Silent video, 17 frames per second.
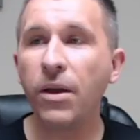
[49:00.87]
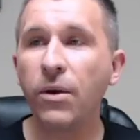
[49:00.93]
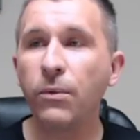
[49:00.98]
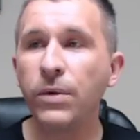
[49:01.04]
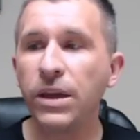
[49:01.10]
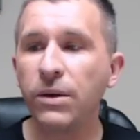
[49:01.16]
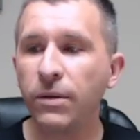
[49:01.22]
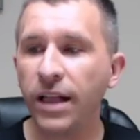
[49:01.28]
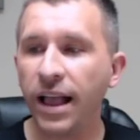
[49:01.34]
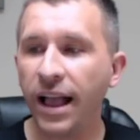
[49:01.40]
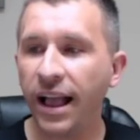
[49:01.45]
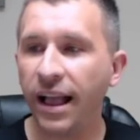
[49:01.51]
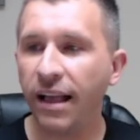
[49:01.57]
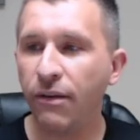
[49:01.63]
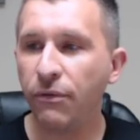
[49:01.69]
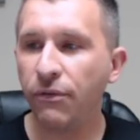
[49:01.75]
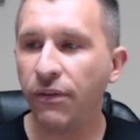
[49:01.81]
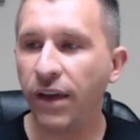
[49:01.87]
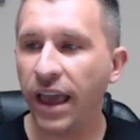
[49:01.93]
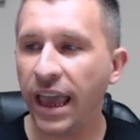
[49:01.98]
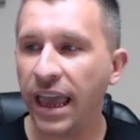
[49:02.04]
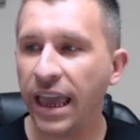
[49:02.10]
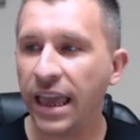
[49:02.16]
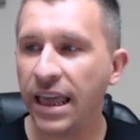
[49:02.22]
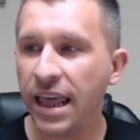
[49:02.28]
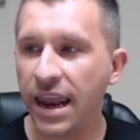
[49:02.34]
we will have
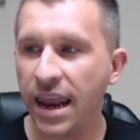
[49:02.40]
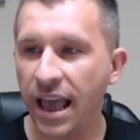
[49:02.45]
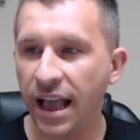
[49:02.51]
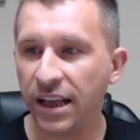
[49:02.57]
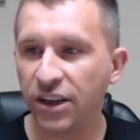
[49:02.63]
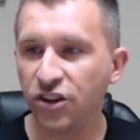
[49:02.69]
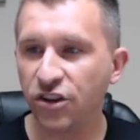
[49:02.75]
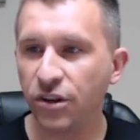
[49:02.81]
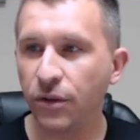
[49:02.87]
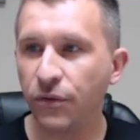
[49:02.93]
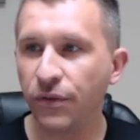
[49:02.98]
a national